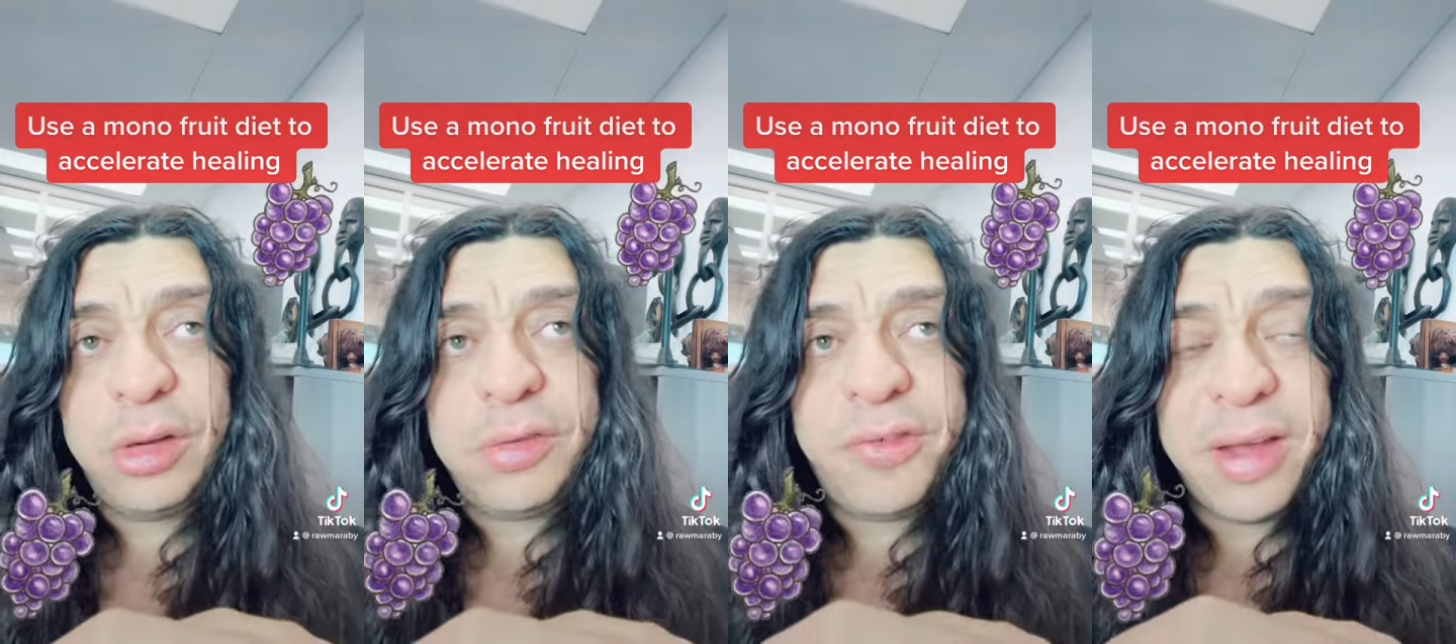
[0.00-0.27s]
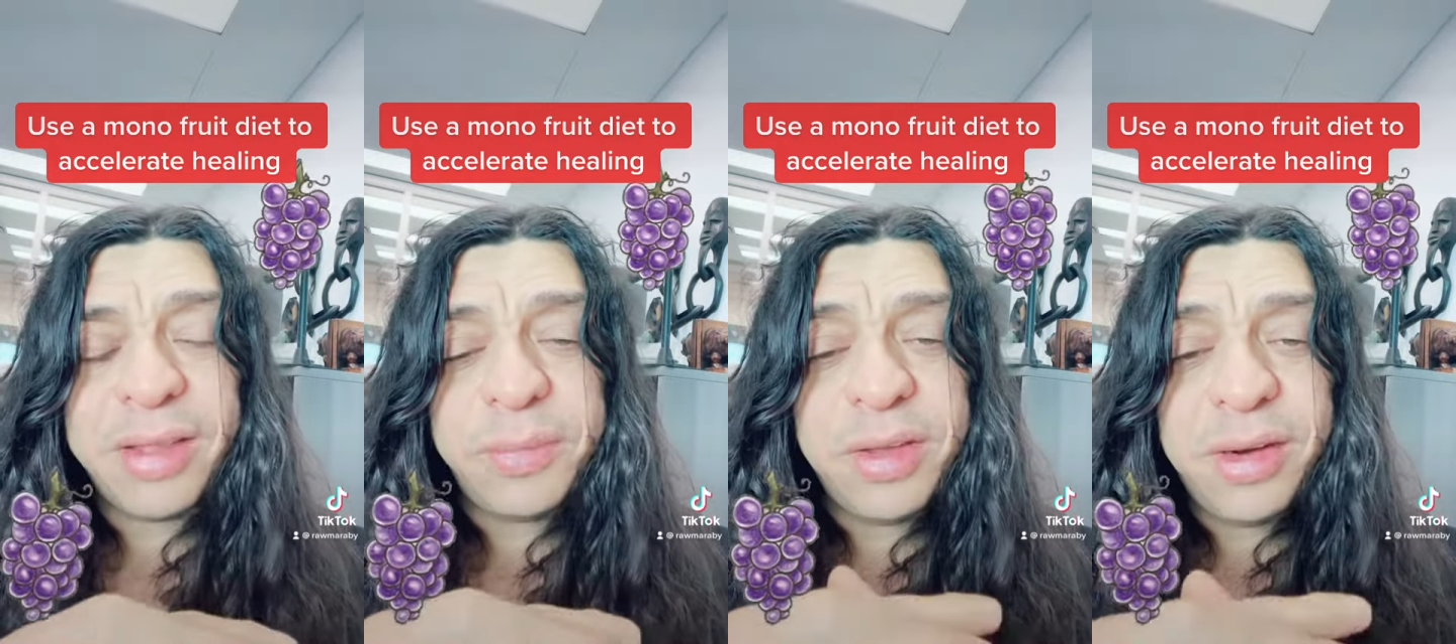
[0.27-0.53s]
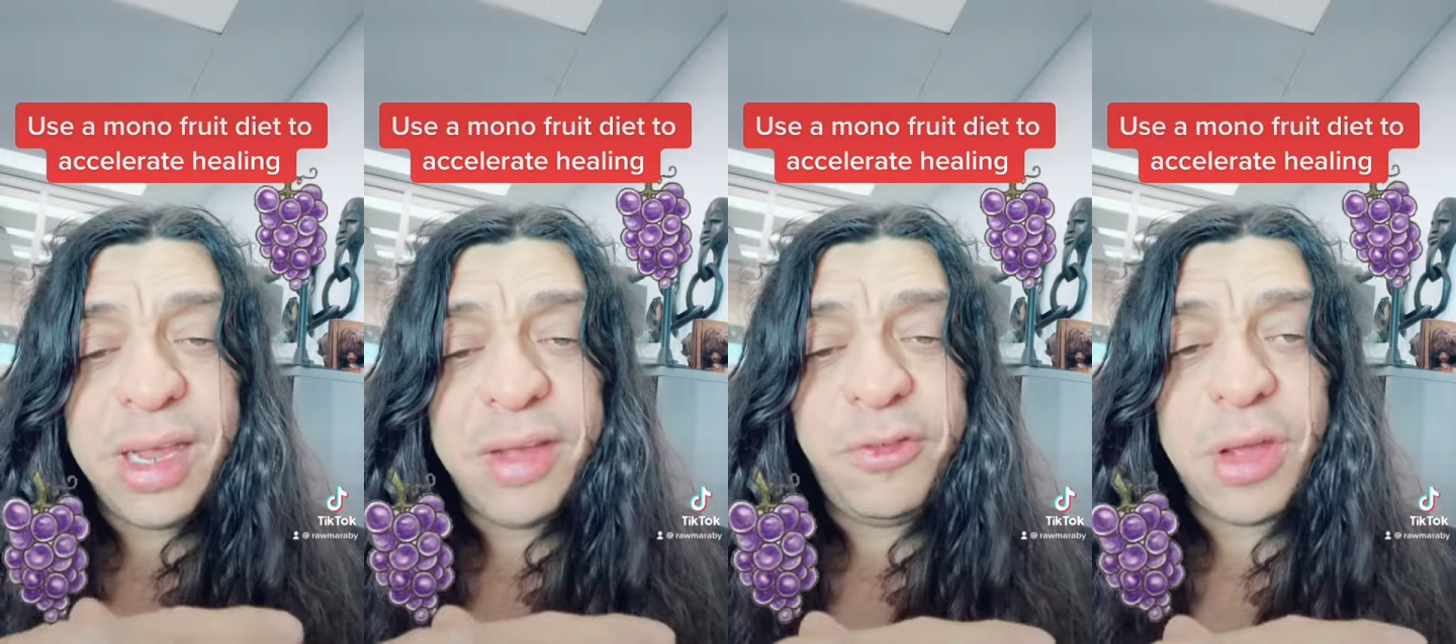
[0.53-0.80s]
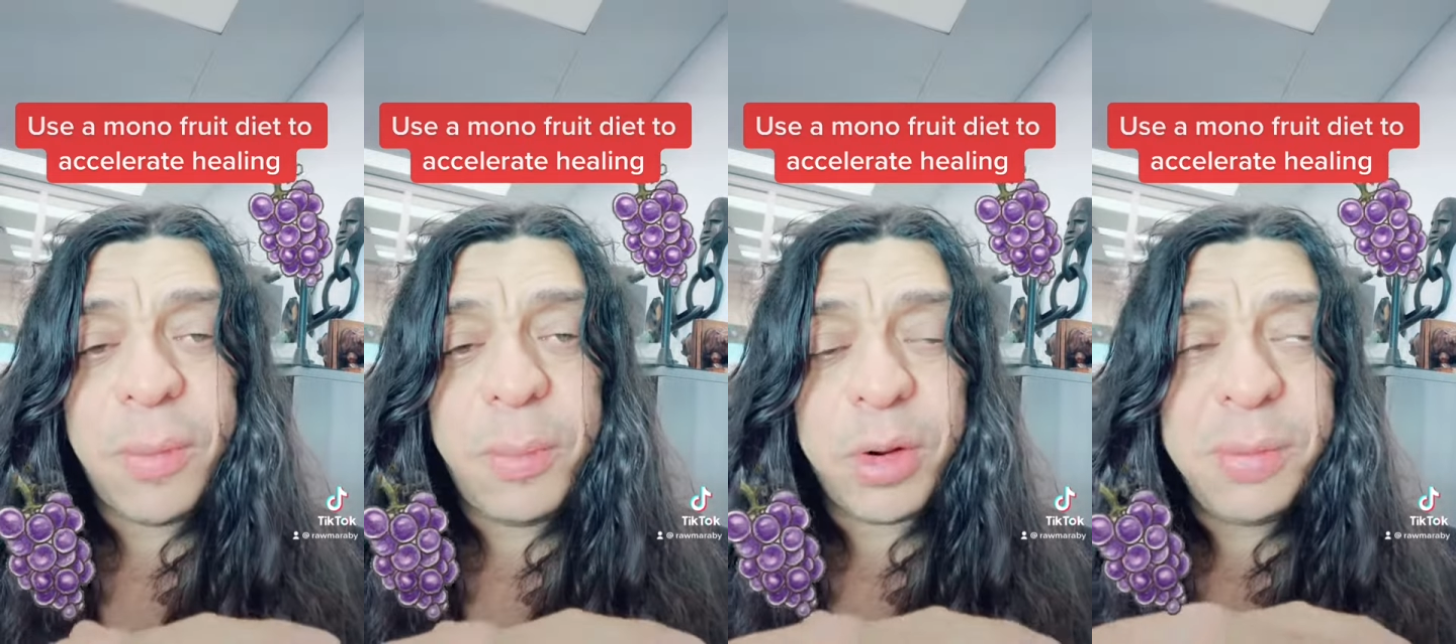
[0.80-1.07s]
to 5 times a day, if
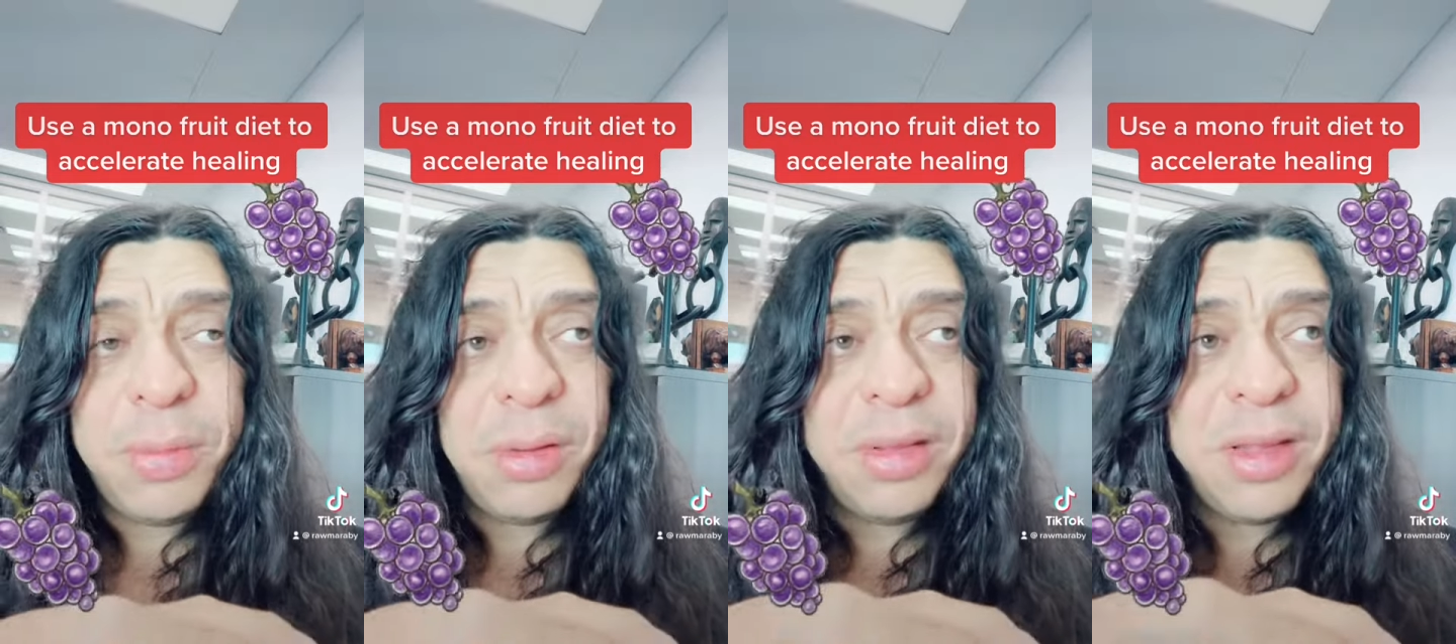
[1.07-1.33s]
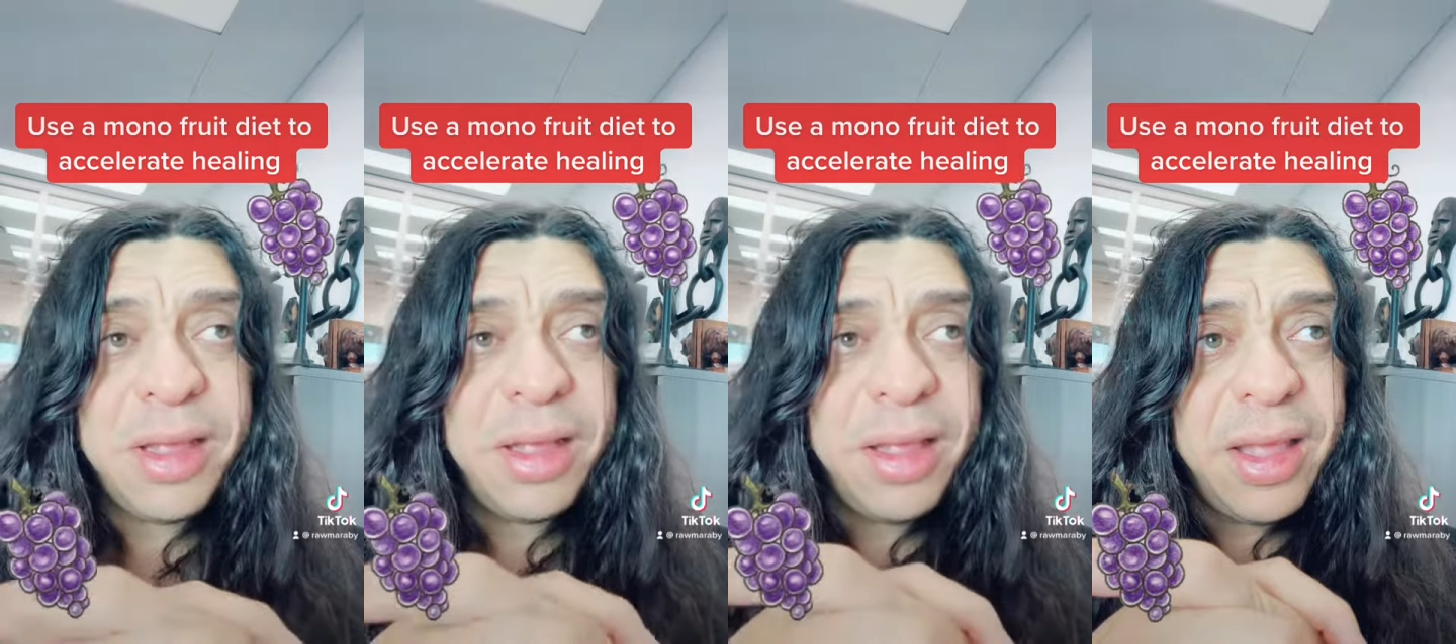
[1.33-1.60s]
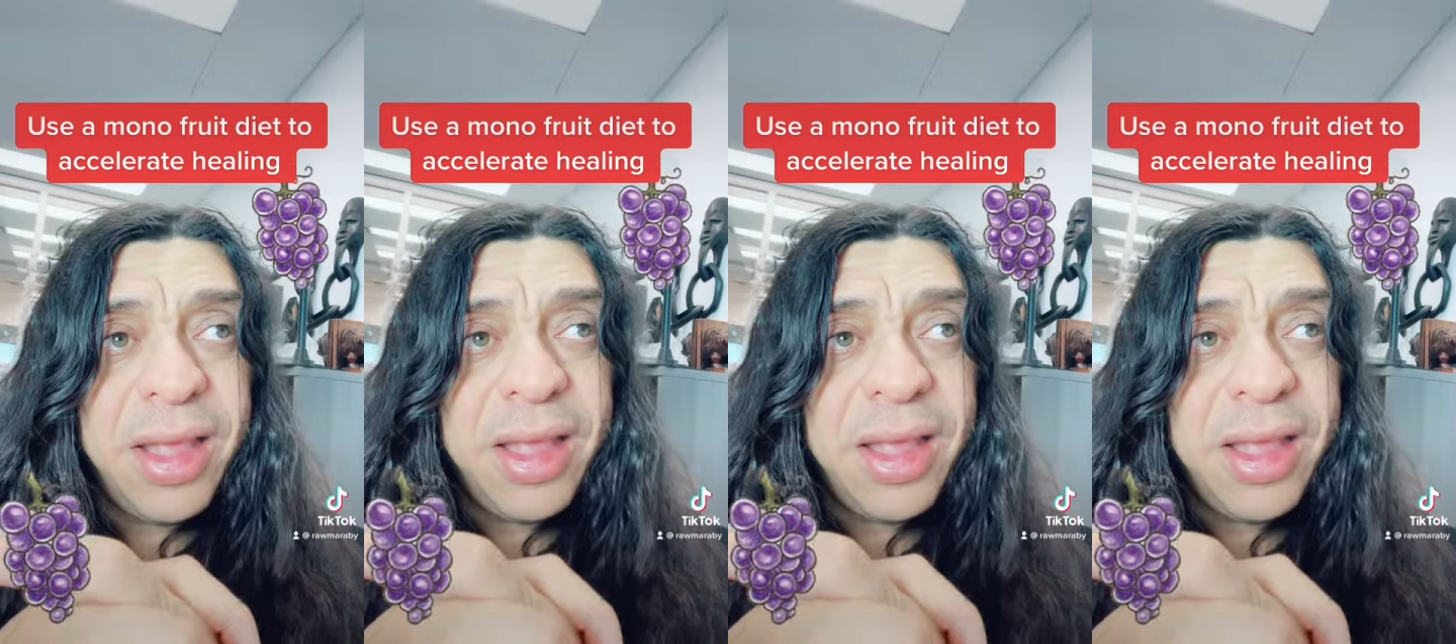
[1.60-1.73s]
you're a bodybuilder,